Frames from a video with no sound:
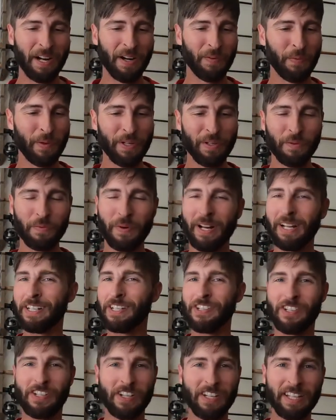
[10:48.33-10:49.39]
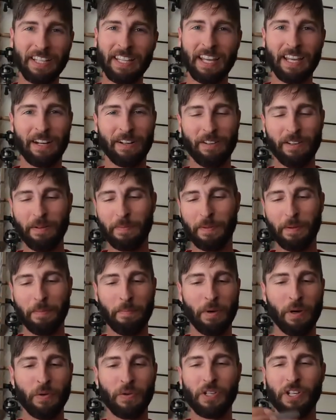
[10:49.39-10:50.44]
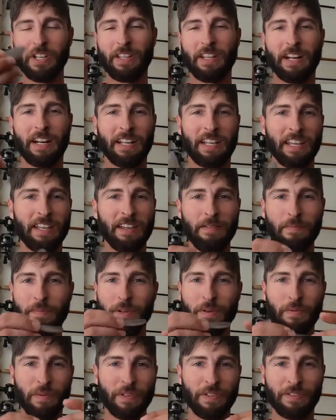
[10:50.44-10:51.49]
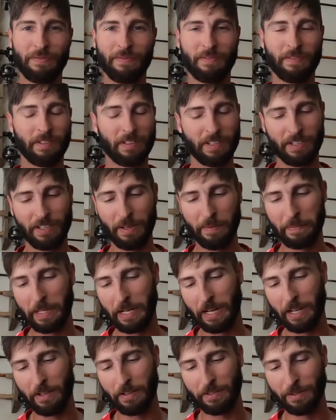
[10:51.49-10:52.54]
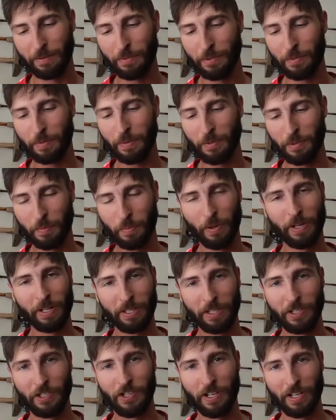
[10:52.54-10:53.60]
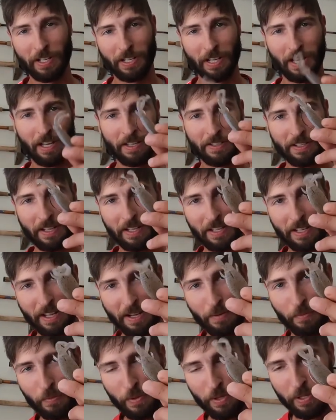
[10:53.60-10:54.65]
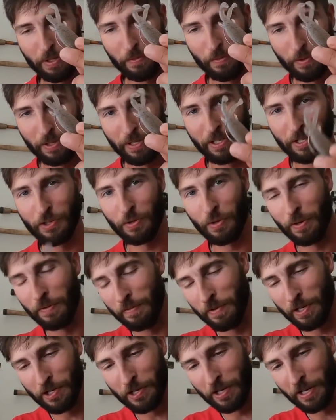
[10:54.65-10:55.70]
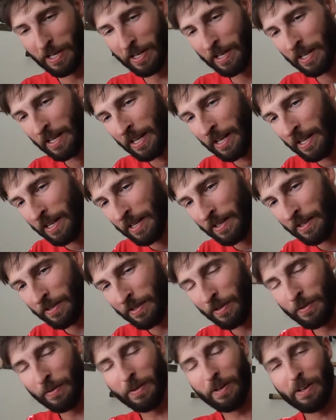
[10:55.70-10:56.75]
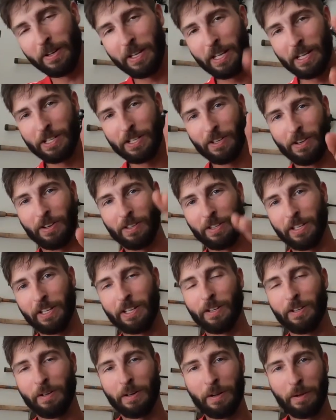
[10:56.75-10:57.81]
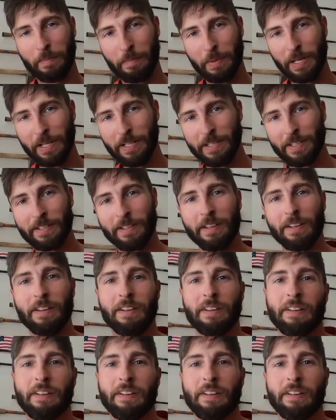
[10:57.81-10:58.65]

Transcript: real, when I jigged that up, the motion that it gave me was something else. It was pretty legit, guys. I really, really enjoyed fishing it. So I'll catch y'all later. Peace.